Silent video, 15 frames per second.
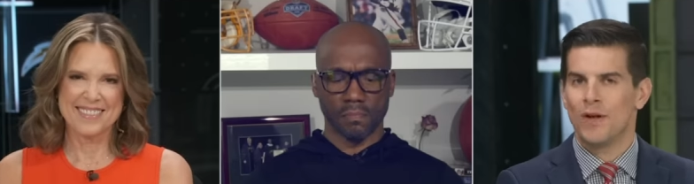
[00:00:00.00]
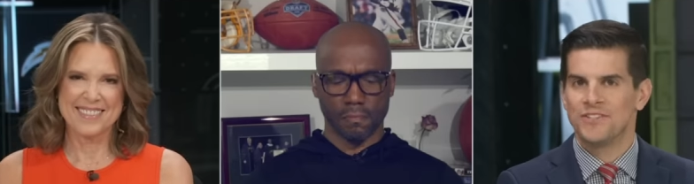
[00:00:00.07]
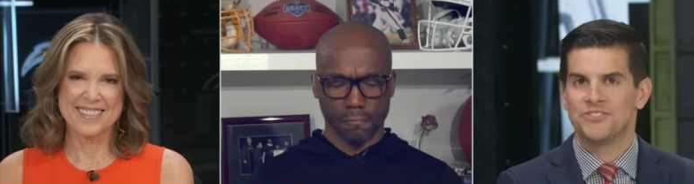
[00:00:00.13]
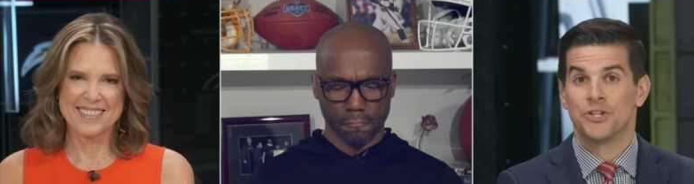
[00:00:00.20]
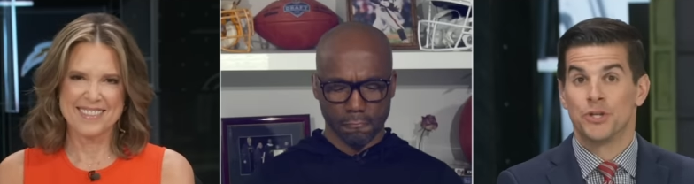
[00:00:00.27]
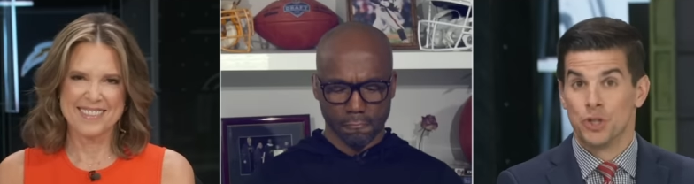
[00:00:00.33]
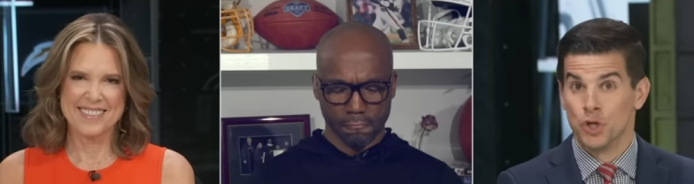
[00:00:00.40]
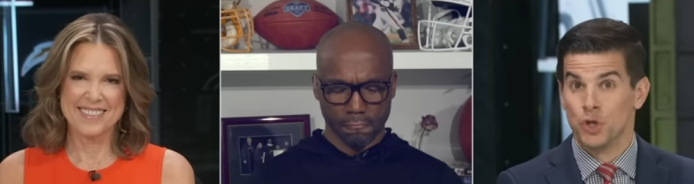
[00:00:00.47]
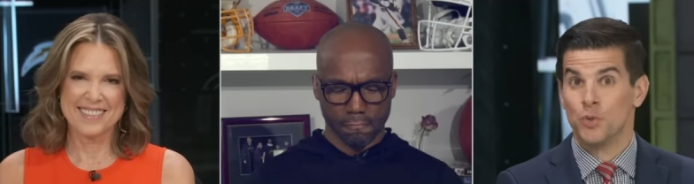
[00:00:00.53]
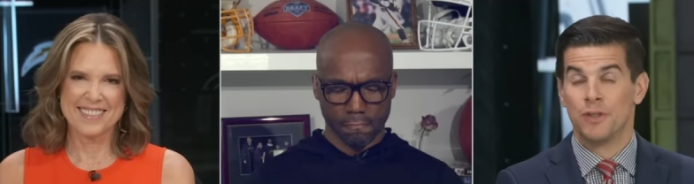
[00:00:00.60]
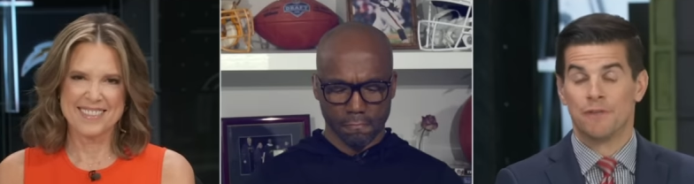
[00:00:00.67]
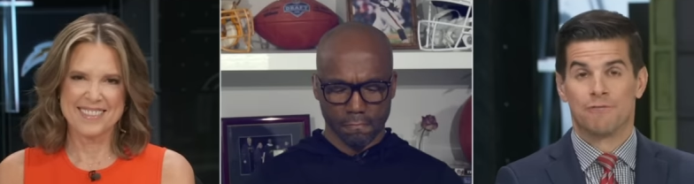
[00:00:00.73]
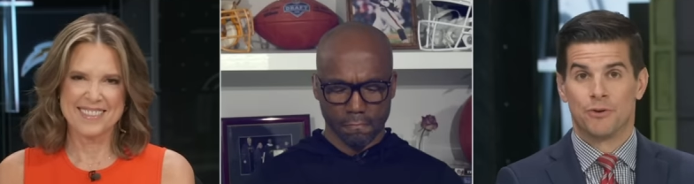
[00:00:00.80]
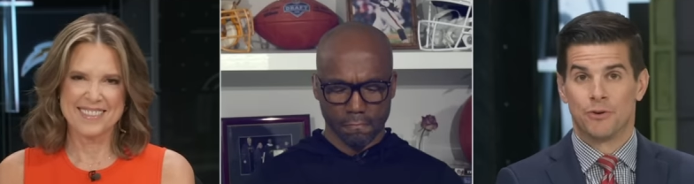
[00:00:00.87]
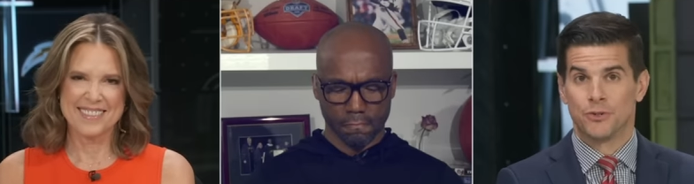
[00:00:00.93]
Speaker 1: wants to
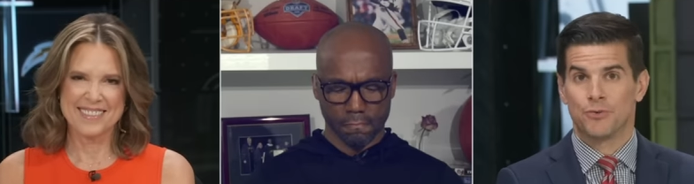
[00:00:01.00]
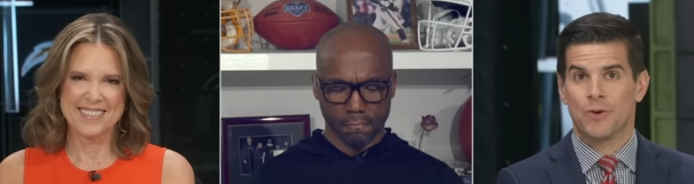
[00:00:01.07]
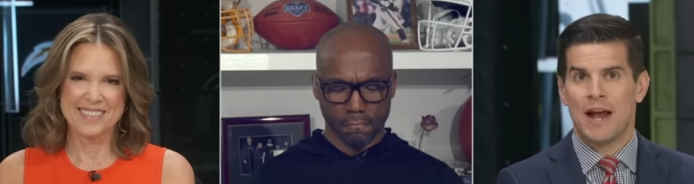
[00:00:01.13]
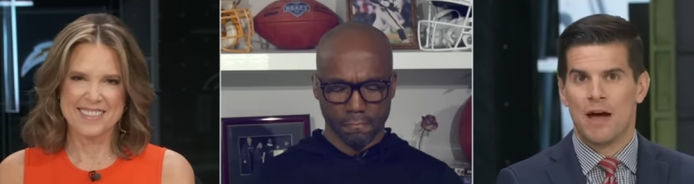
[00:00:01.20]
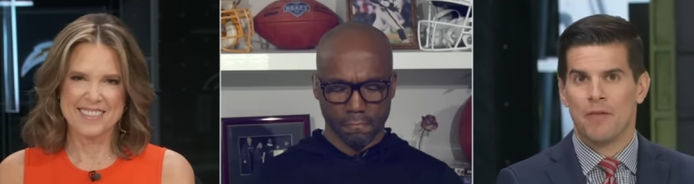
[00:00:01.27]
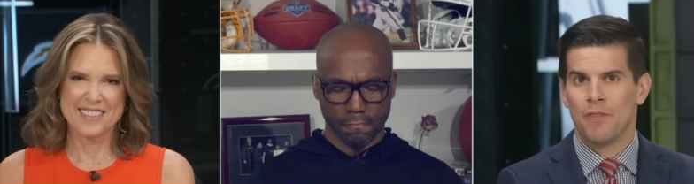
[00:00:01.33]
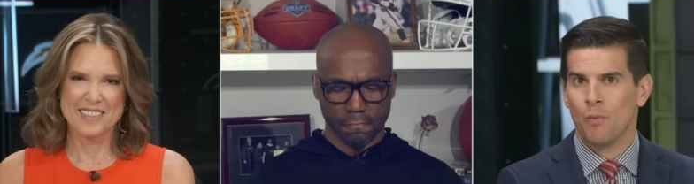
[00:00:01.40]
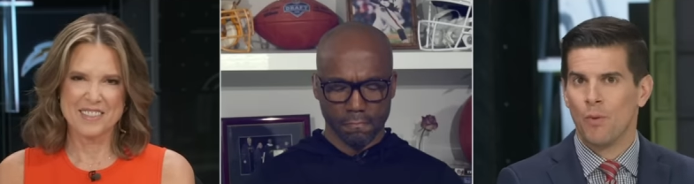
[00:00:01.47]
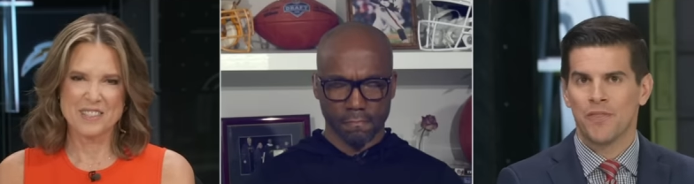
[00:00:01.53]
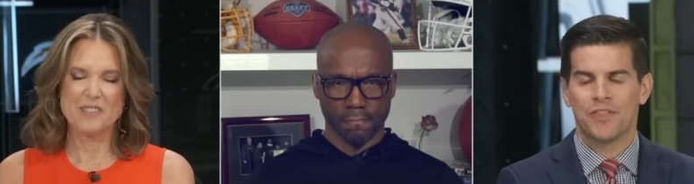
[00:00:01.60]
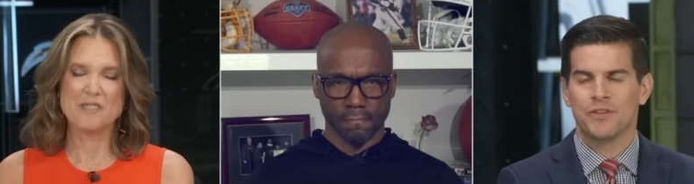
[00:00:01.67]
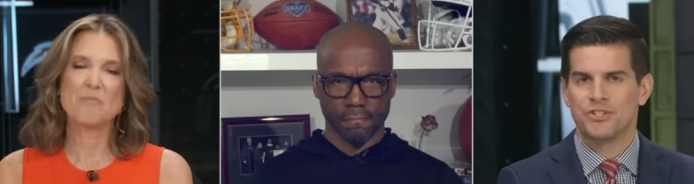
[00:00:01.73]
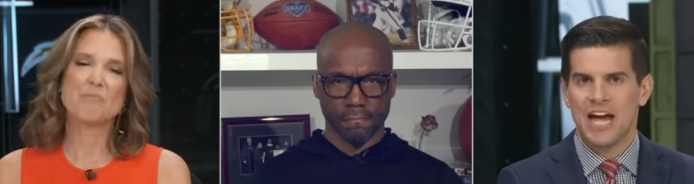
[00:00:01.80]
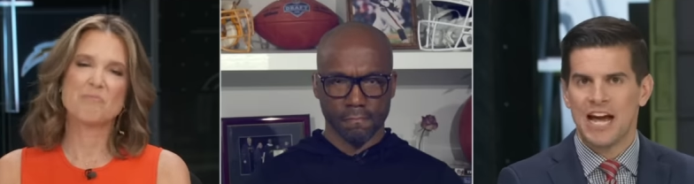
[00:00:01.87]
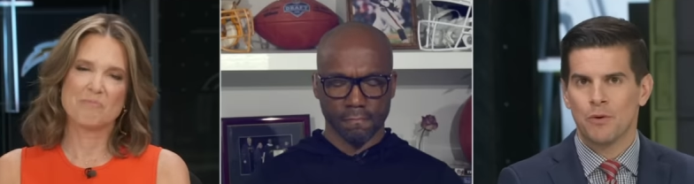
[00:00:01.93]
do in the first round than
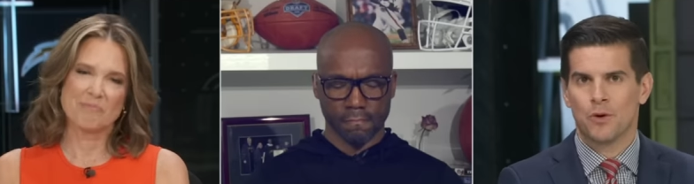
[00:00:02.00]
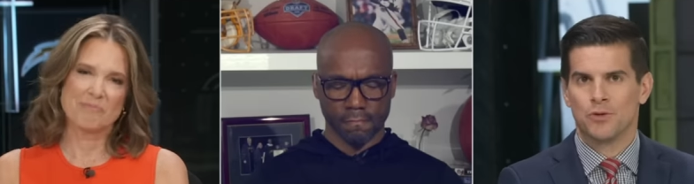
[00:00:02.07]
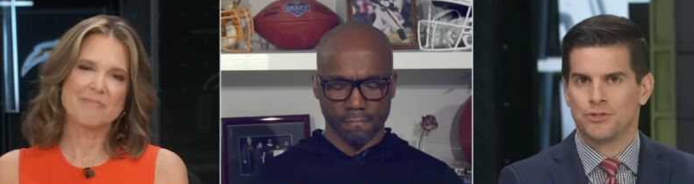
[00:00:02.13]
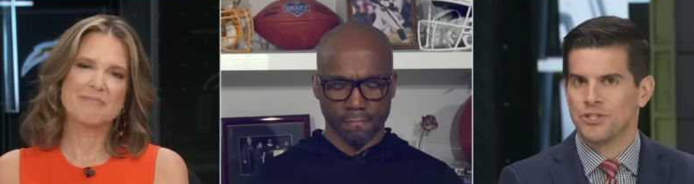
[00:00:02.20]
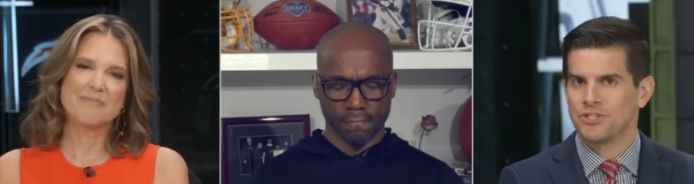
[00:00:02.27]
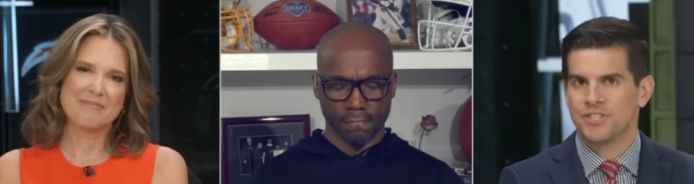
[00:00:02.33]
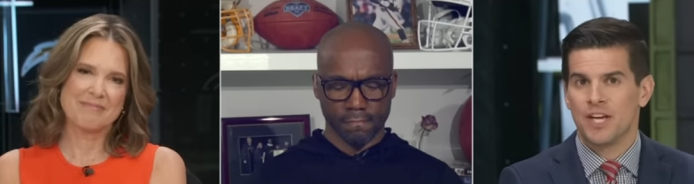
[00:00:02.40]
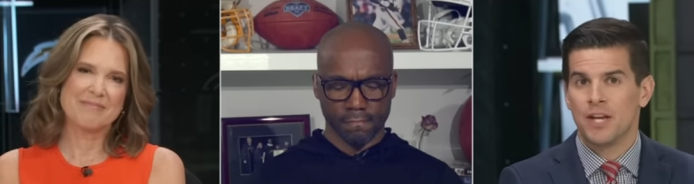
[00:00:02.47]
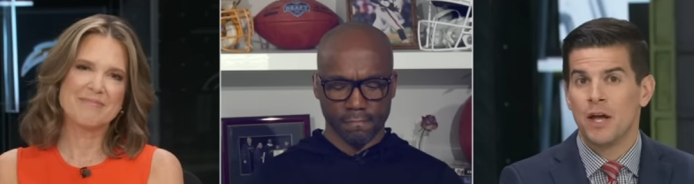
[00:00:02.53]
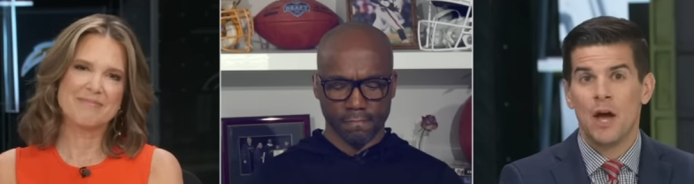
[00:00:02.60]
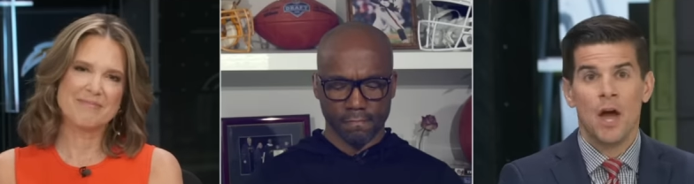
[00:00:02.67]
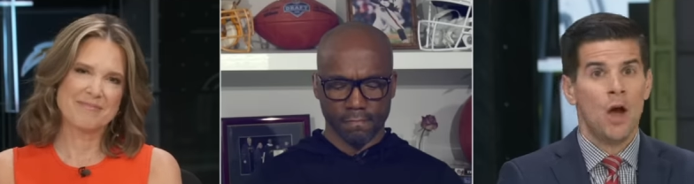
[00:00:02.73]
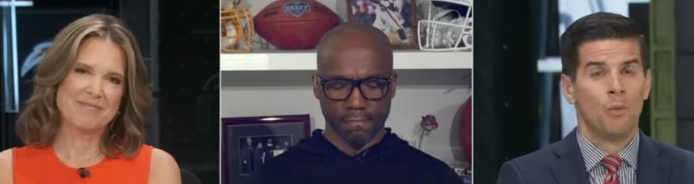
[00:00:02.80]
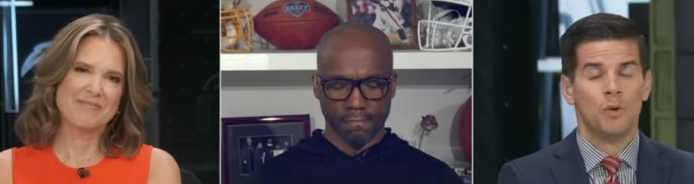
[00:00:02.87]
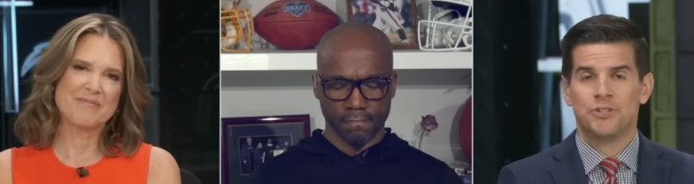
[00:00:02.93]
what the Jaguars just
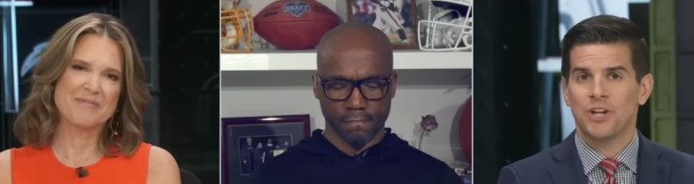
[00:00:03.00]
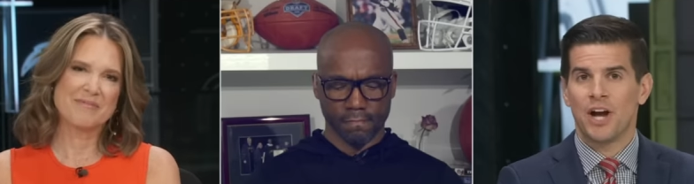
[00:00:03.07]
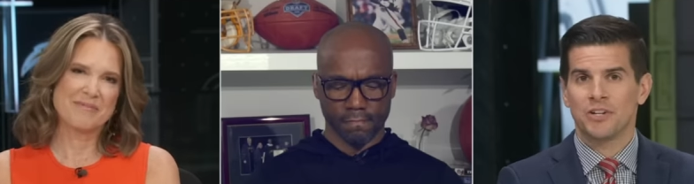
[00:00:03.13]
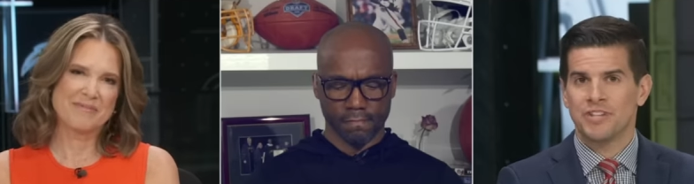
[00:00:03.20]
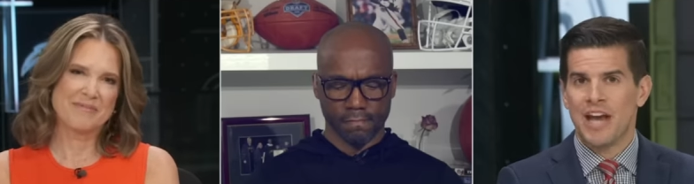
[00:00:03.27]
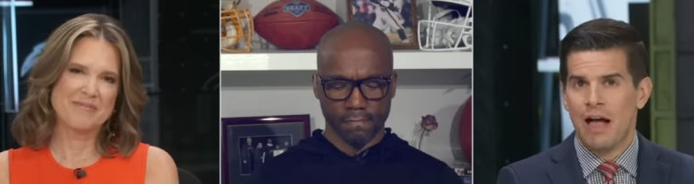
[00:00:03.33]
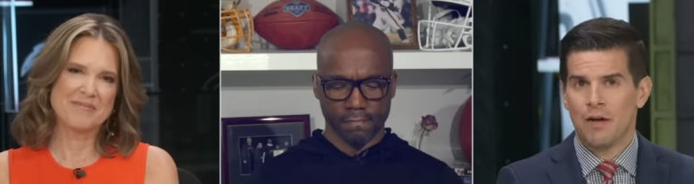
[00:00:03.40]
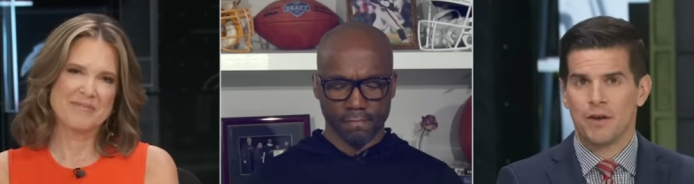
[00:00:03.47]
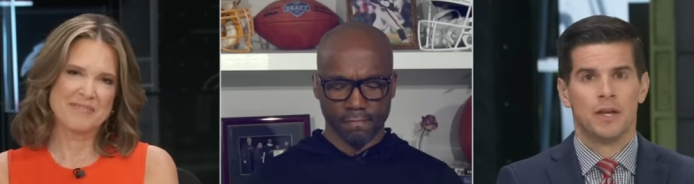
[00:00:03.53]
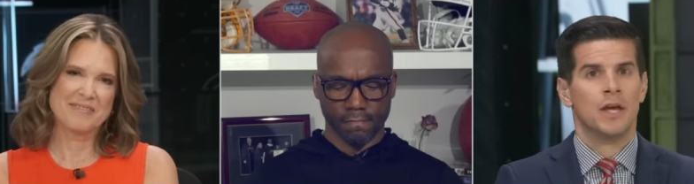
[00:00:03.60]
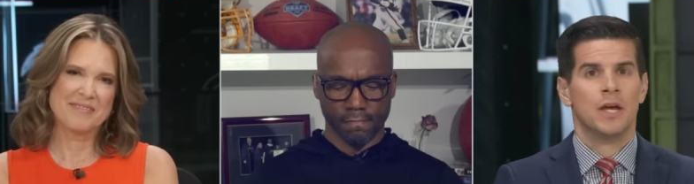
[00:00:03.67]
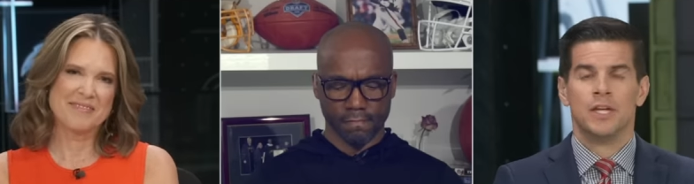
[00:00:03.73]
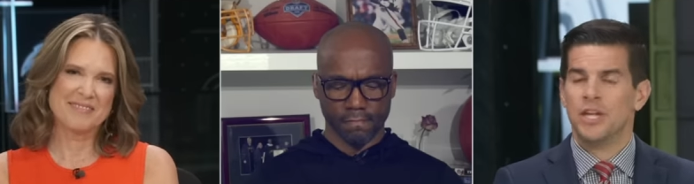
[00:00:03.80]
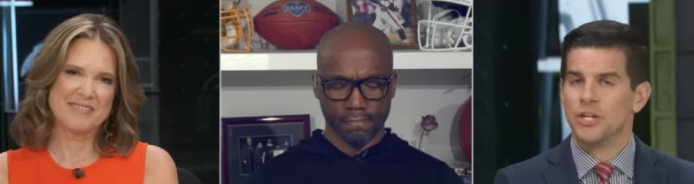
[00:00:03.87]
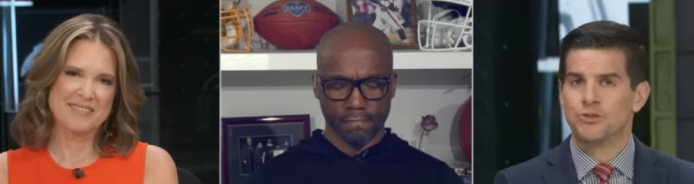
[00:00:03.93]
did with Josh
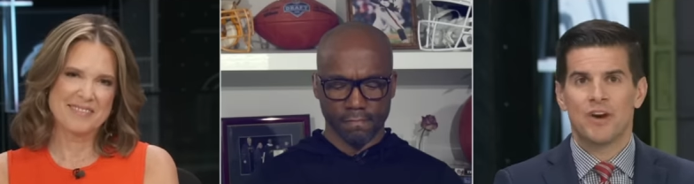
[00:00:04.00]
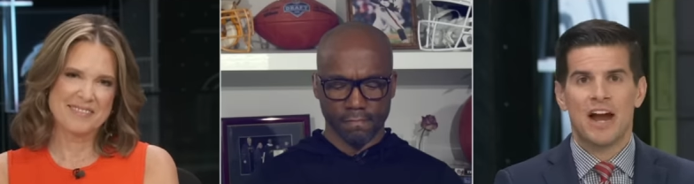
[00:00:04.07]
Allen. You